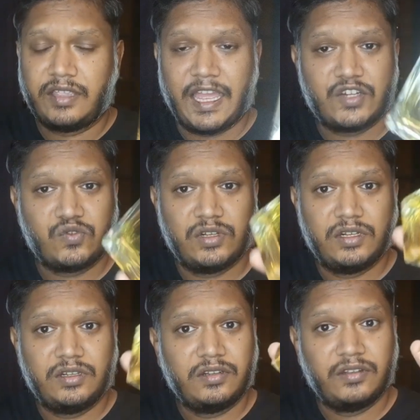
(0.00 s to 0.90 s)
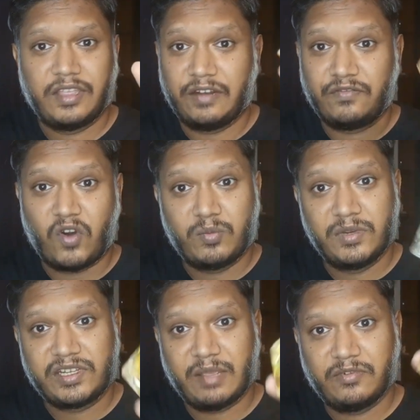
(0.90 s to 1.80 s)
casual and
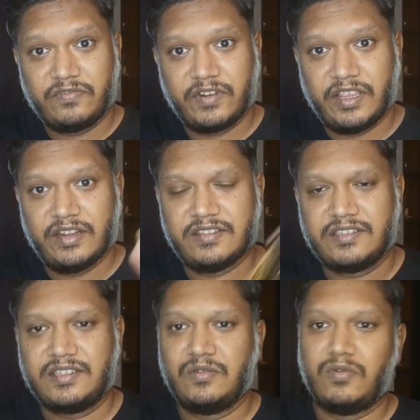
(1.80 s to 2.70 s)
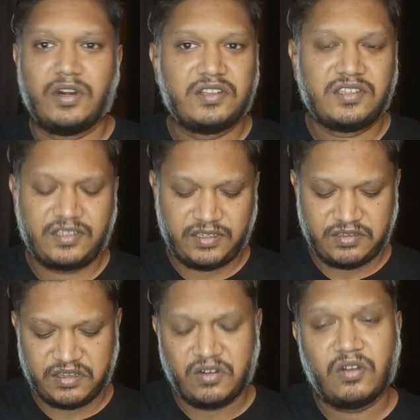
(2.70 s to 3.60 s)
formal type of fragrance, works
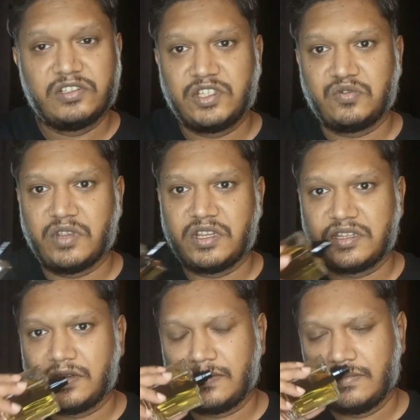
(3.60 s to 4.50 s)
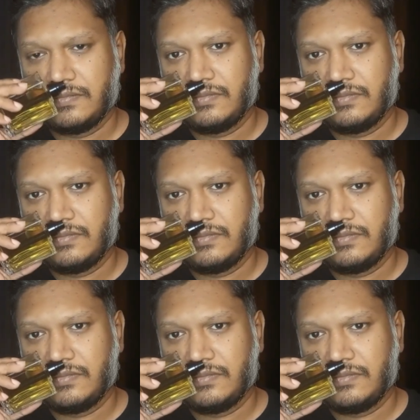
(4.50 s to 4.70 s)
in all situations,